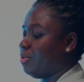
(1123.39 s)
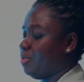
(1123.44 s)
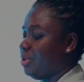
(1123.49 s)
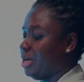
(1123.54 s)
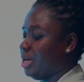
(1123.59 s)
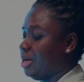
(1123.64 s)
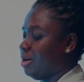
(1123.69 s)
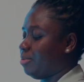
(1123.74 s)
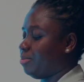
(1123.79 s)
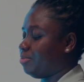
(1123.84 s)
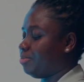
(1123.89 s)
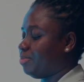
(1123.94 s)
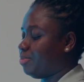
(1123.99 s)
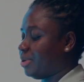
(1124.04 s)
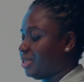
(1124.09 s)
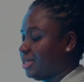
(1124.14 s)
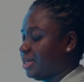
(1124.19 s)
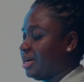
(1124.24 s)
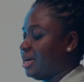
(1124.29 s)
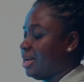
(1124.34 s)
we
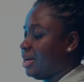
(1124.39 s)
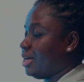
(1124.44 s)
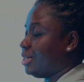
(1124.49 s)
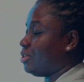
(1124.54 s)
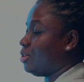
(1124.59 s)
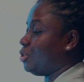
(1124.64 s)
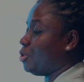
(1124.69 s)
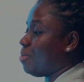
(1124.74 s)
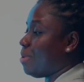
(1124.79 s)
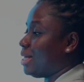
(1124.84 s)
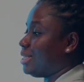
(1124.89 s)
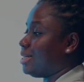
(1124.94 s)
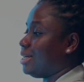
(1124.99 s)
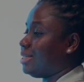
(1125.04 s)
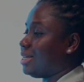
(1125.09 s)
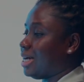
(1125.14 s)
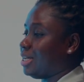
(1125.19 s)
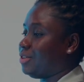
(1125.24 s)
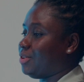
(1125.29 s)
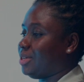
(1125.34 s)
put it in this
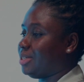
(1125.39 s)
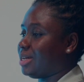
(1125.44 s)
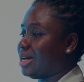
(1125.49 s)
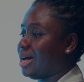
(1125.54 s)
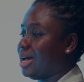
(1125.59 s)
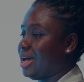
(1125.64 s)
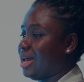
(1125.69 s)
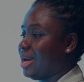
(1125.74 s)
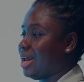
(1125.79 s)
automatic titrator